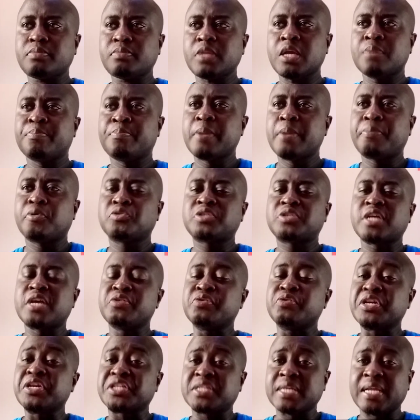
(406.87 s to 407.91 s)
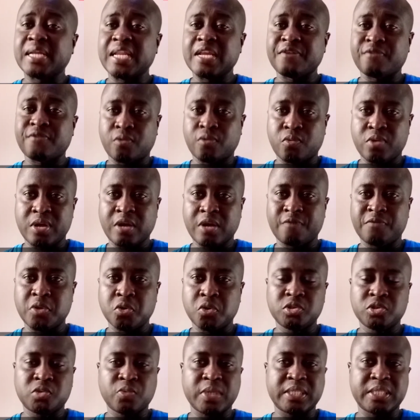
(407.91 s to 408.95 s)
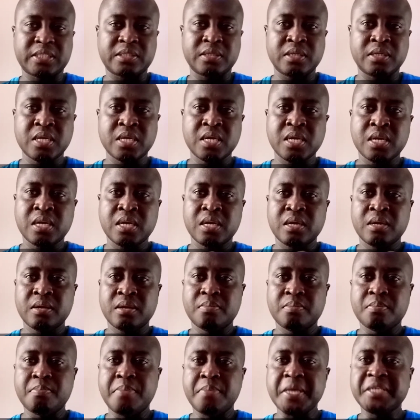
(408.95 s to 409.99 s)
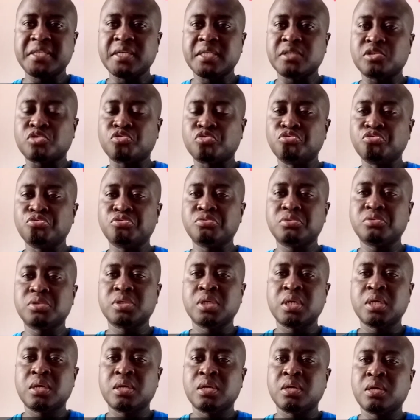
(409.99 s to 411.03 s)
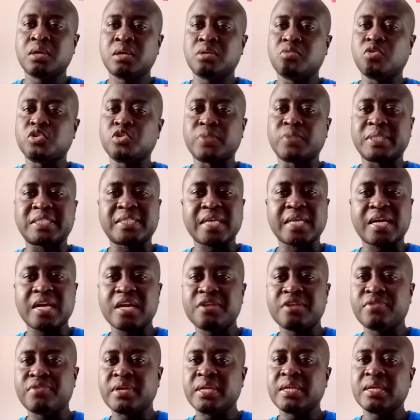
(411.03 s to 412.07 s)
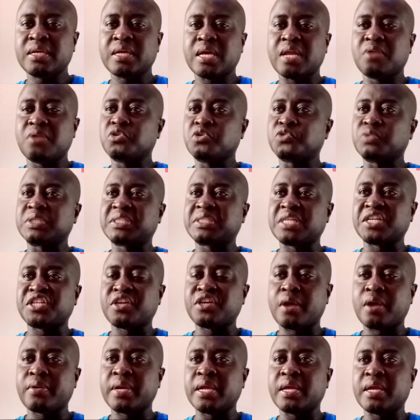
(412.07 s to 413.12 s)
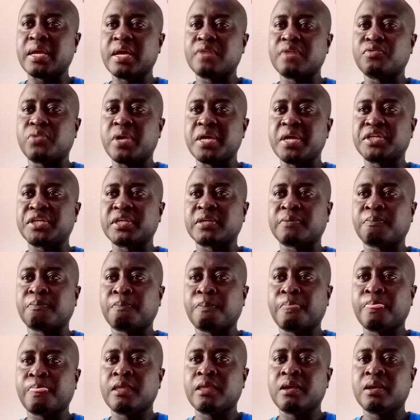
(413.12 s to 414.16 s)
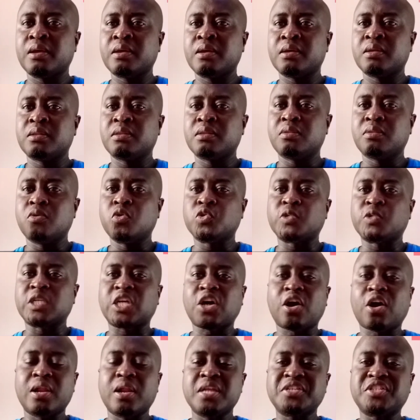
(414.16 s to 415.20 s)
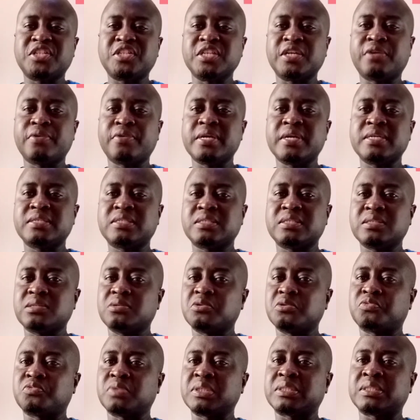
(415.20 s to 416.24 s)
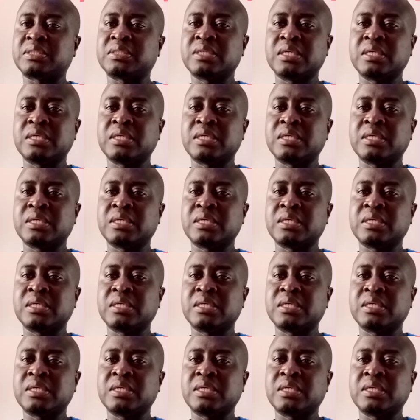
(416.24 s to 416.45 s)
People's educational level. We have those with basic school, those with secondary, and those with tertiary education. Those with college degrees, those with